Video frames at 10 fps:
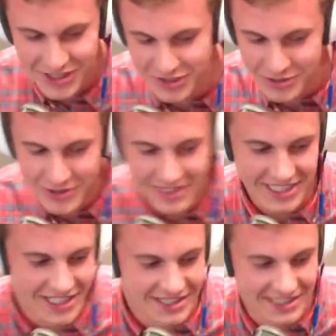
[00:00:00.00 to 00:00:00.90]
true to
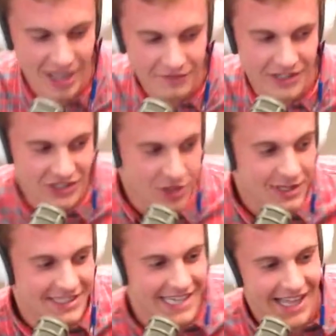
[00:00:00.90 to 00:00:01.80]
yourself because you
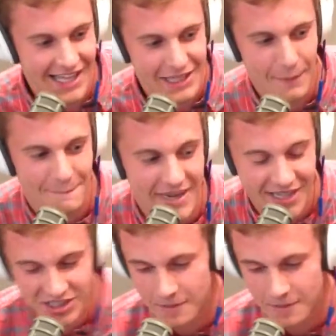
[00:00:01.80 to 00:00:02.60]
sound like a bitch.